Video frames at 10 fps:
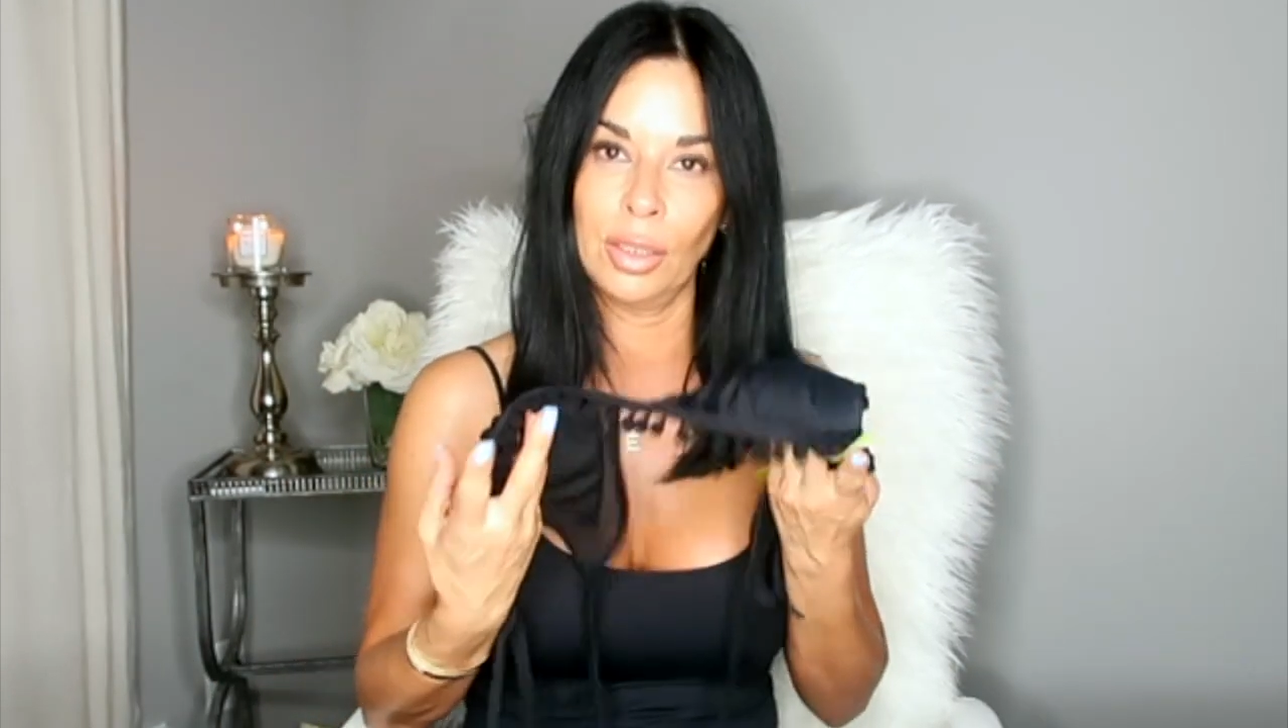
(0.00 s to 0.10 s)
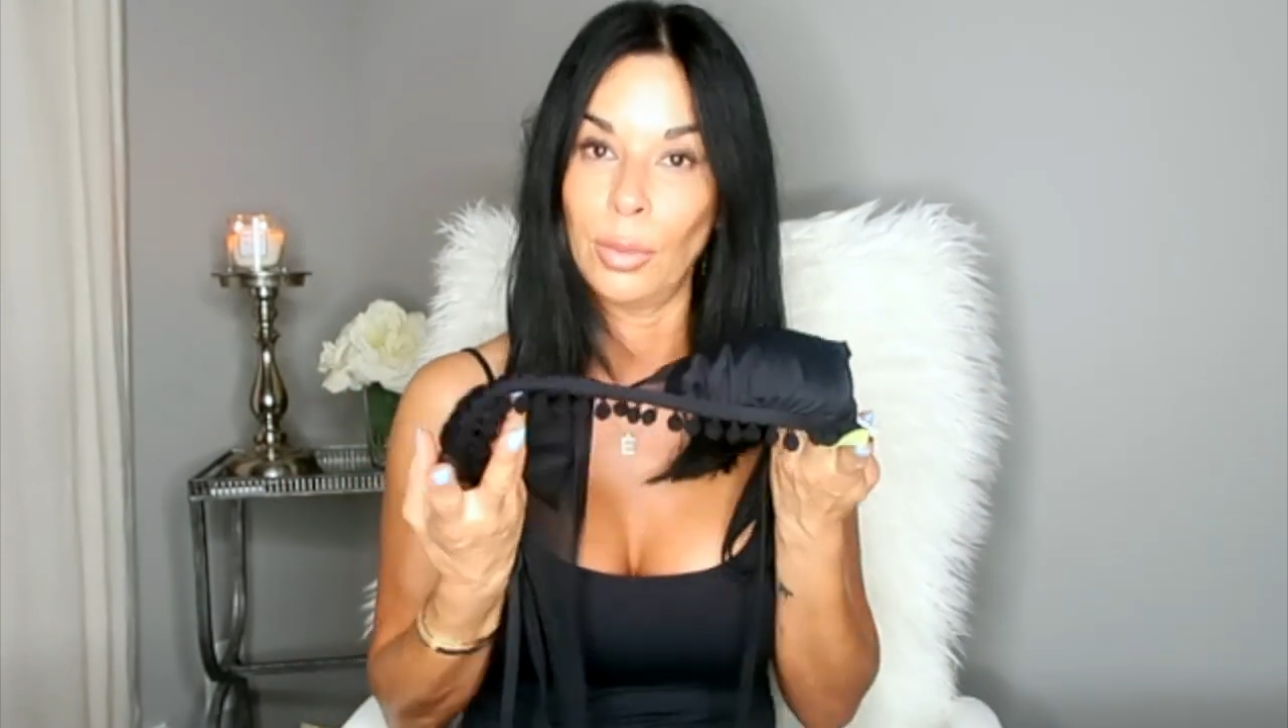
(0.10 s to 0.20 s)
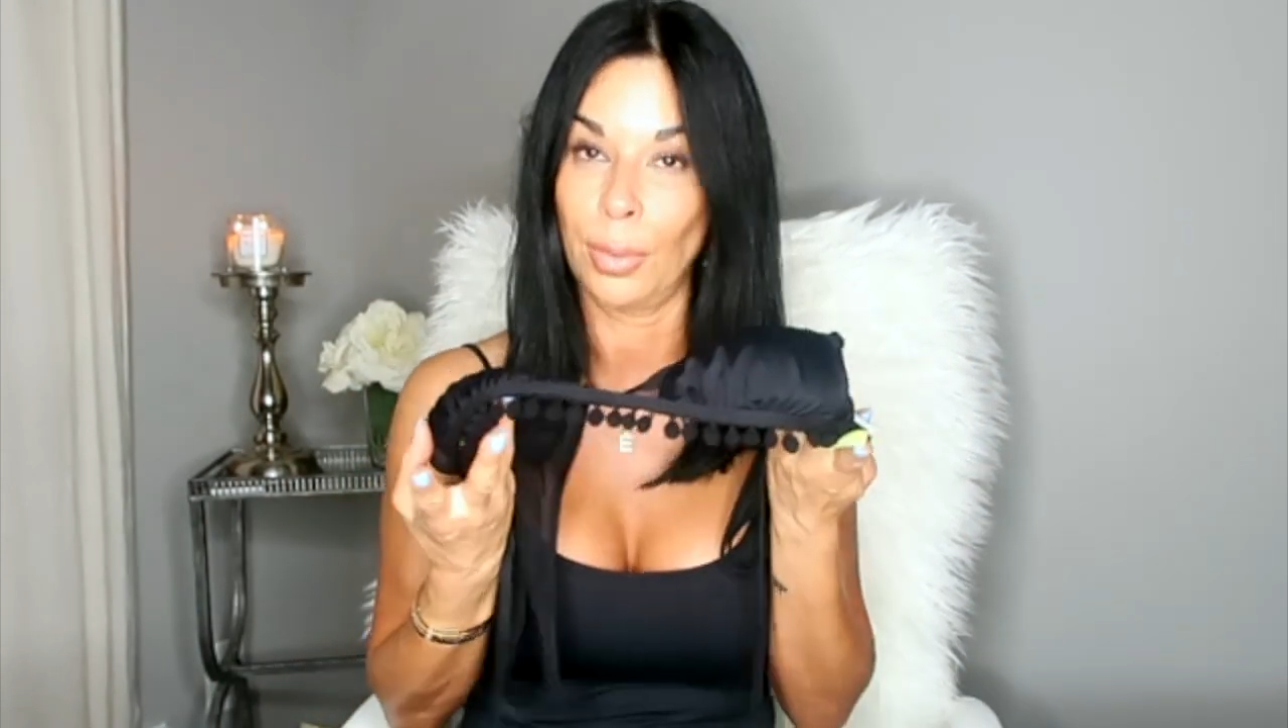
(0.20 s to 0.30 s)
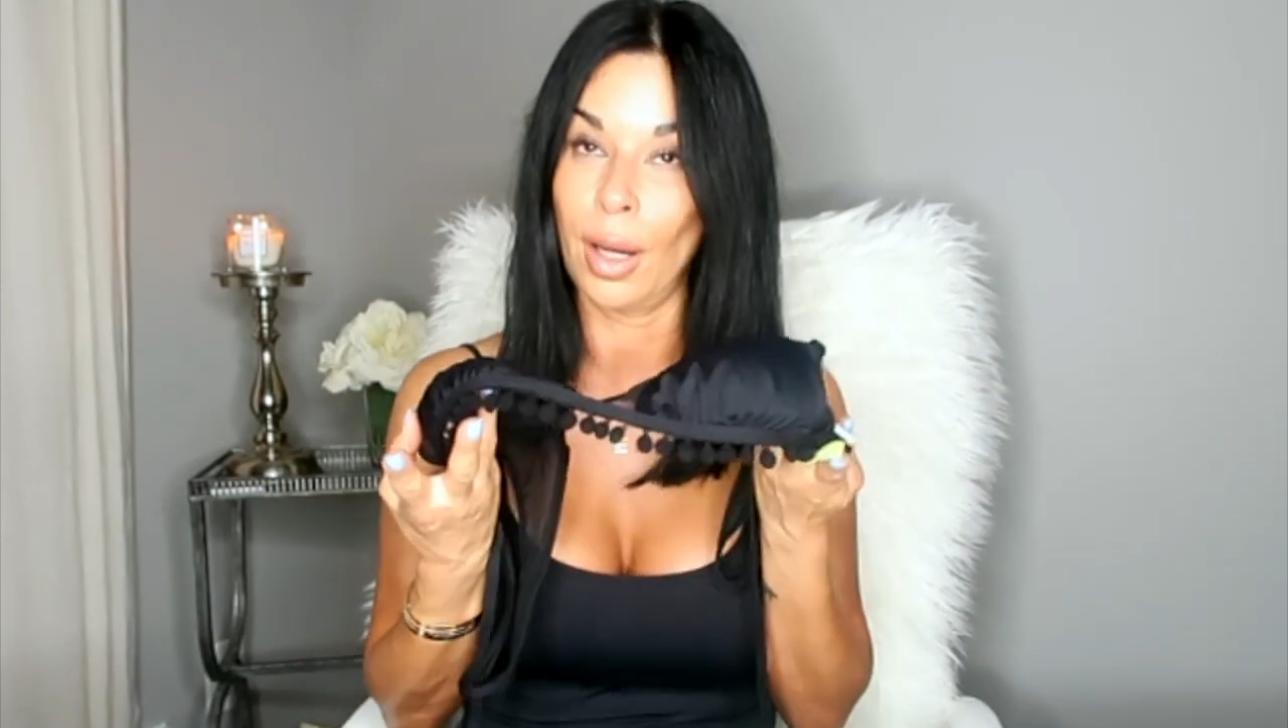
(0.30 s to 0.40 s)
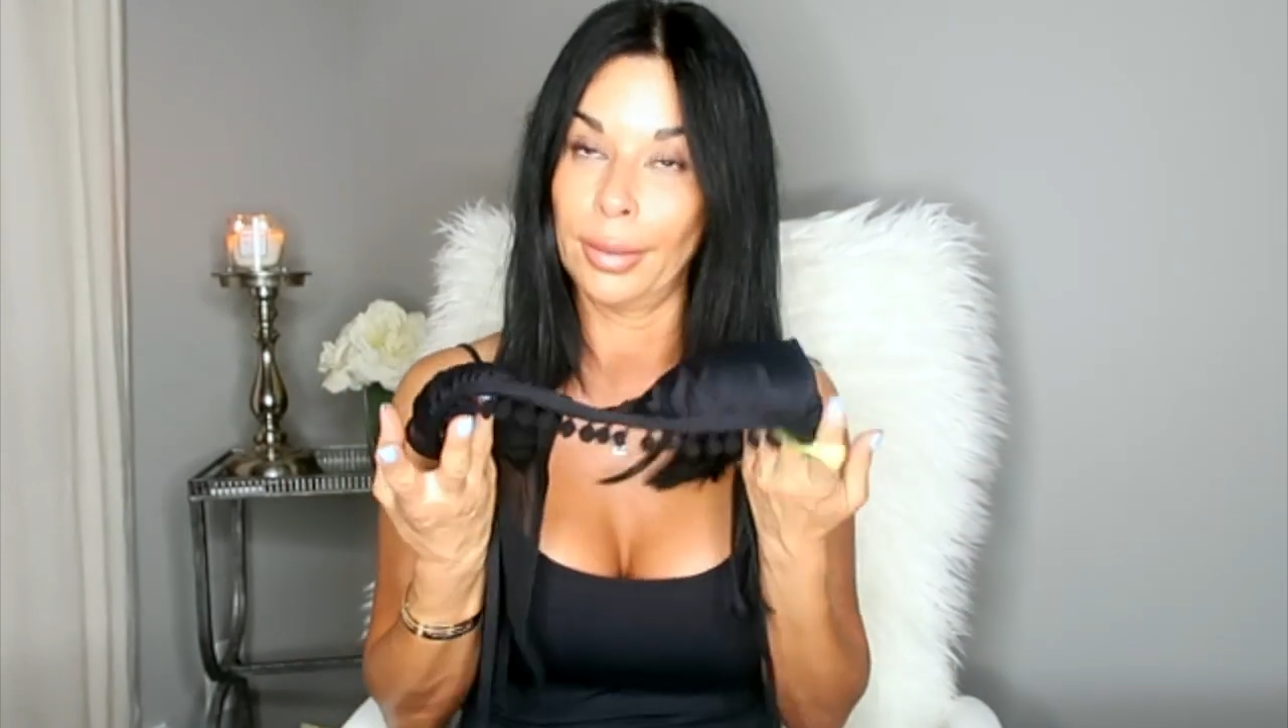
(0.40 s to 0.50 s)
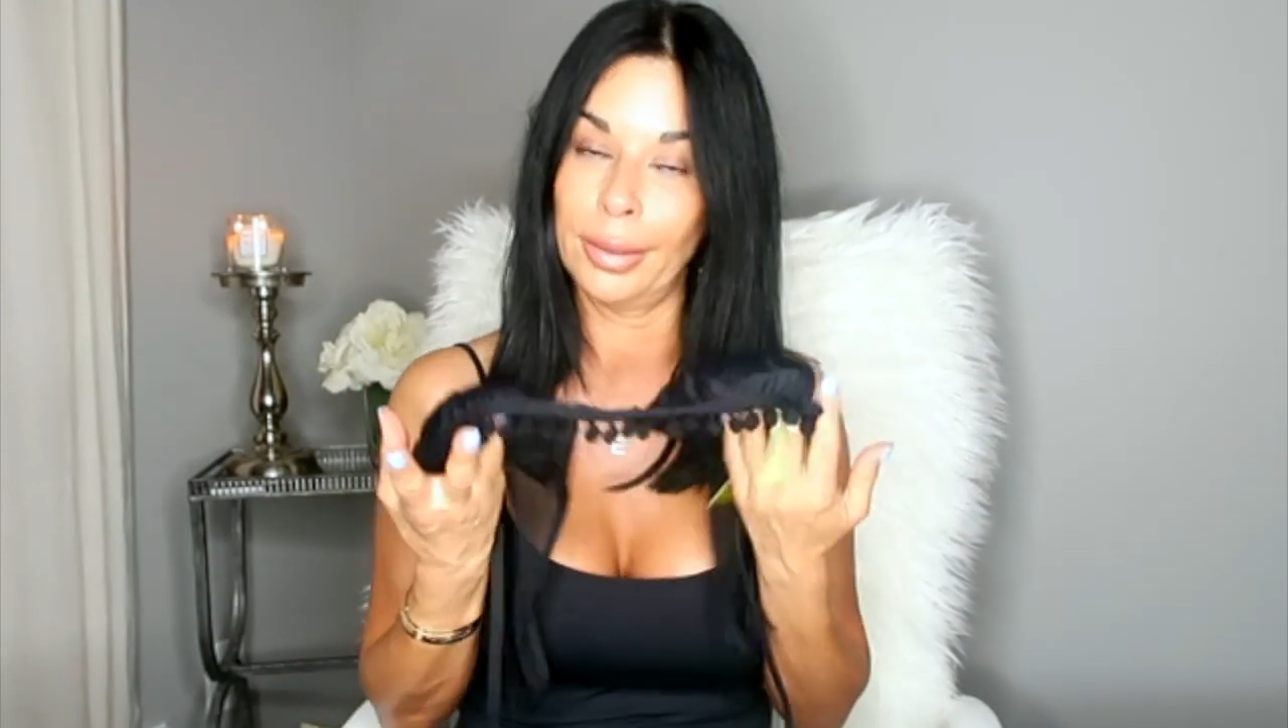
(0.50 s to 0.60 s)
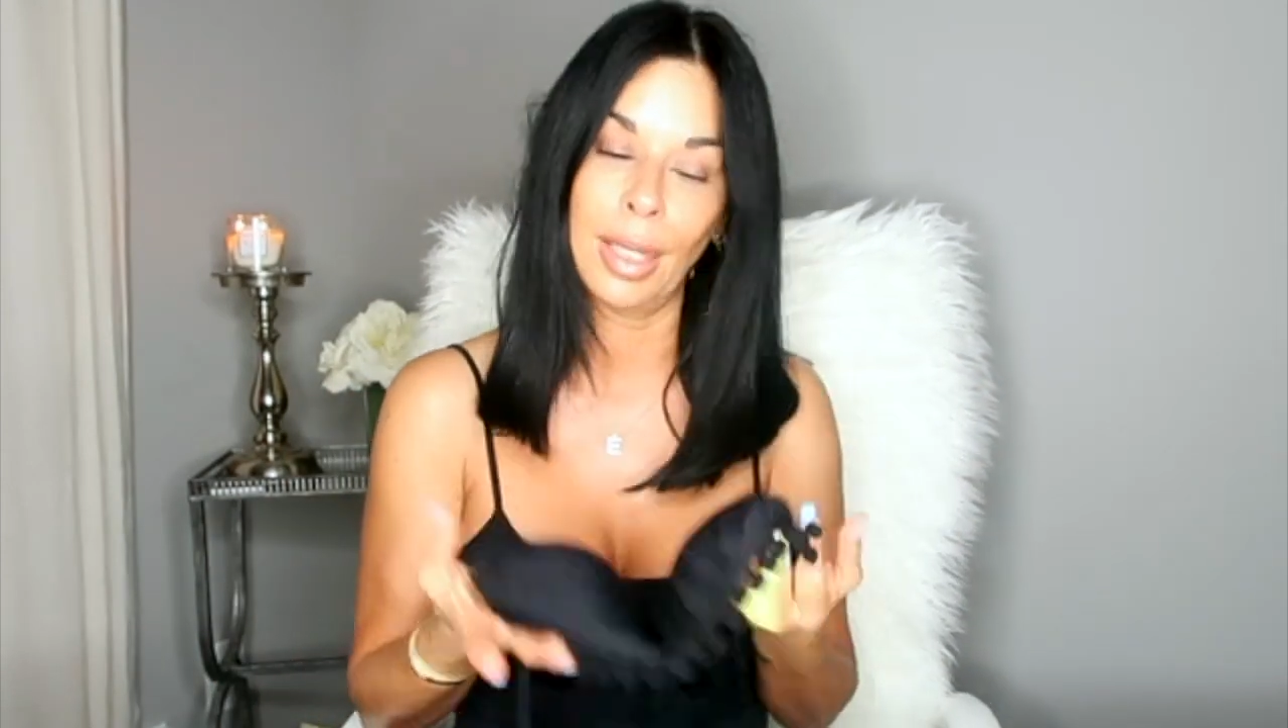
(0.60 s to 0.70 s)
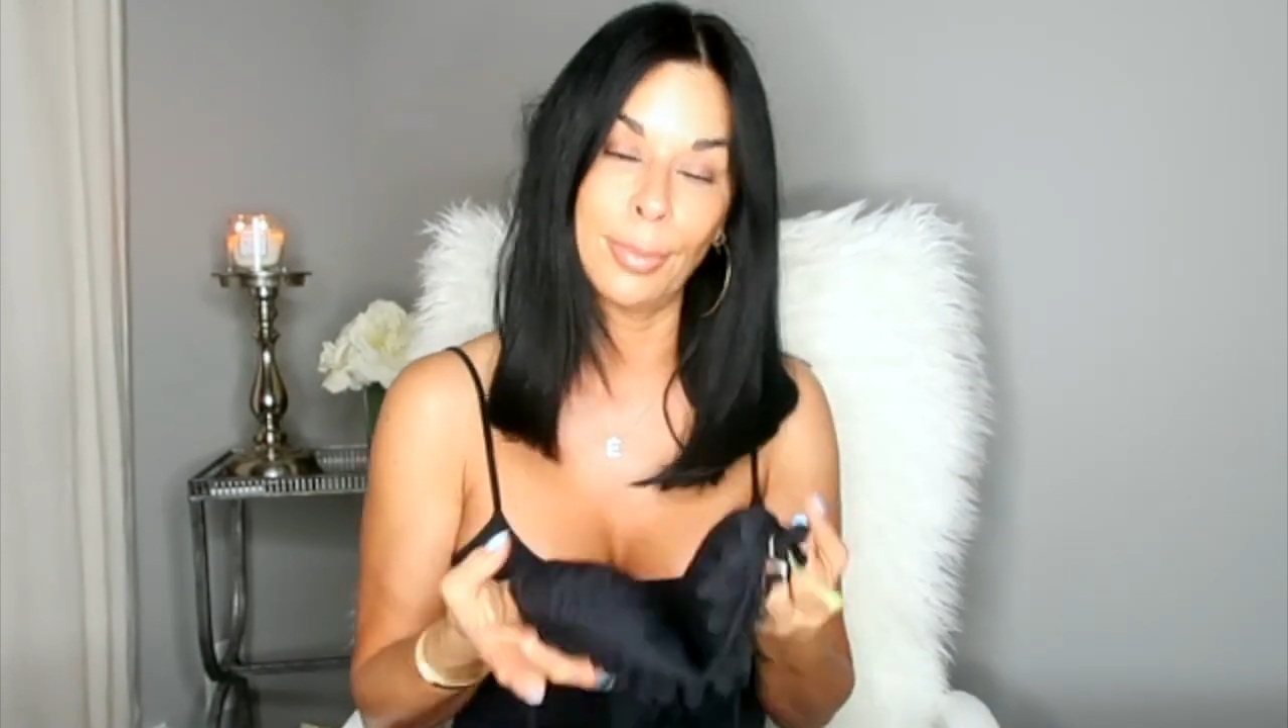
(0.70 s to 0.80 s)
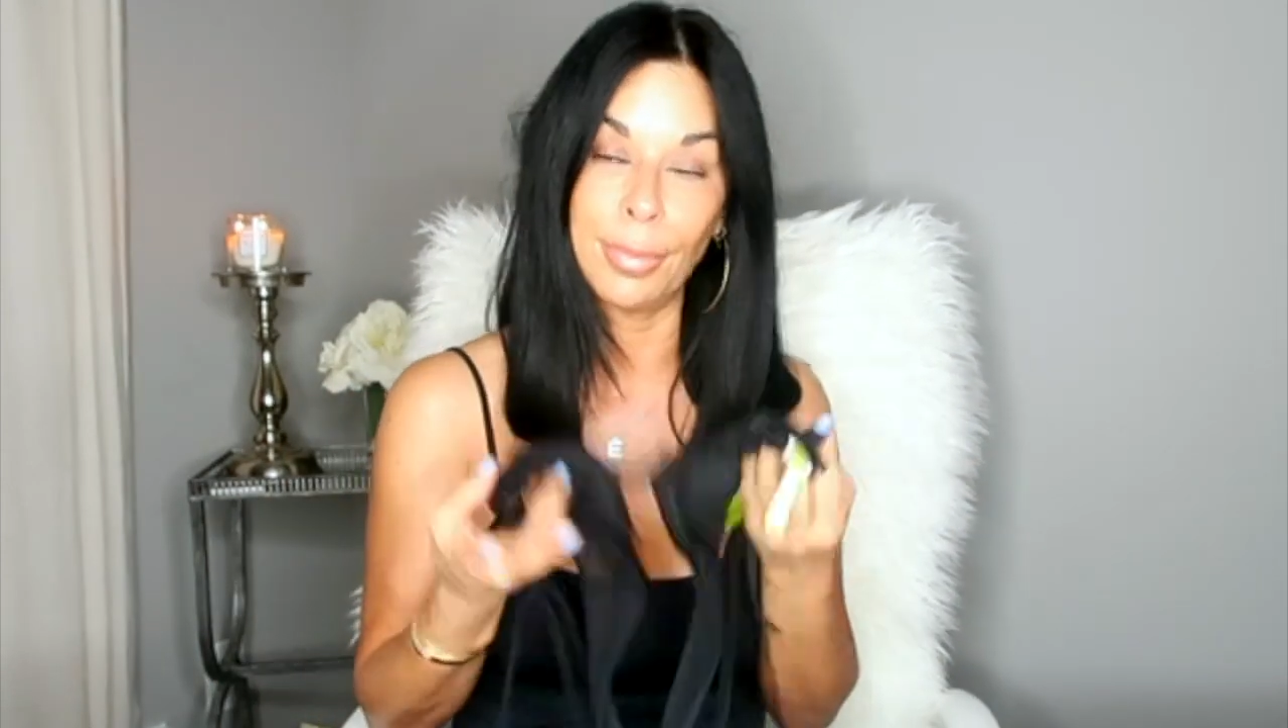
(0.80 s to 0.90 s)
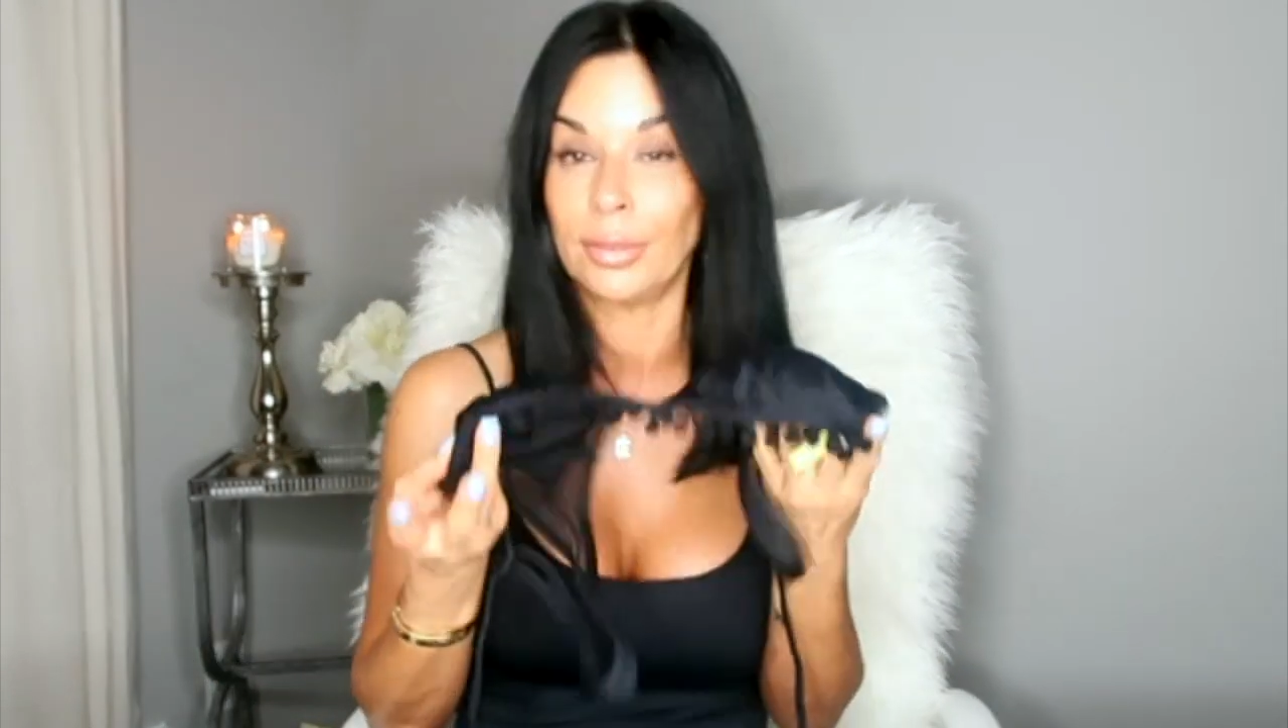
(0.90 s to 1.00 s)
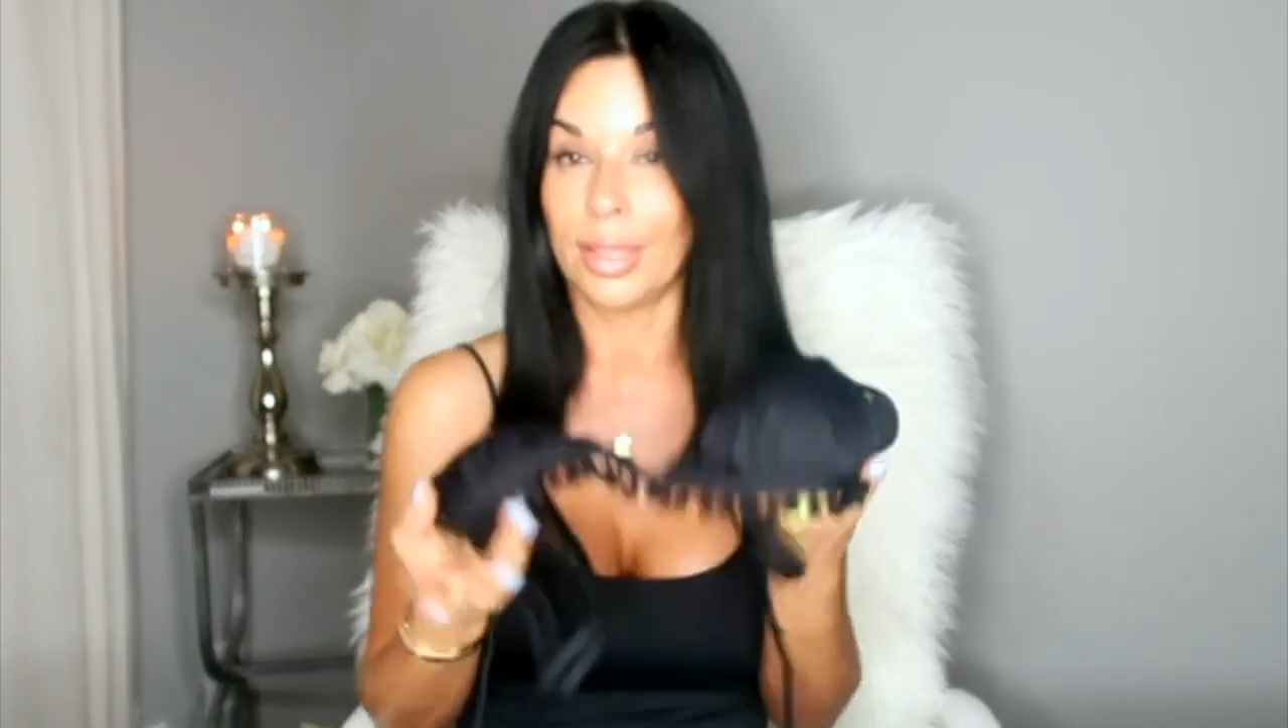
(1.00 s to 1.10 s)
bound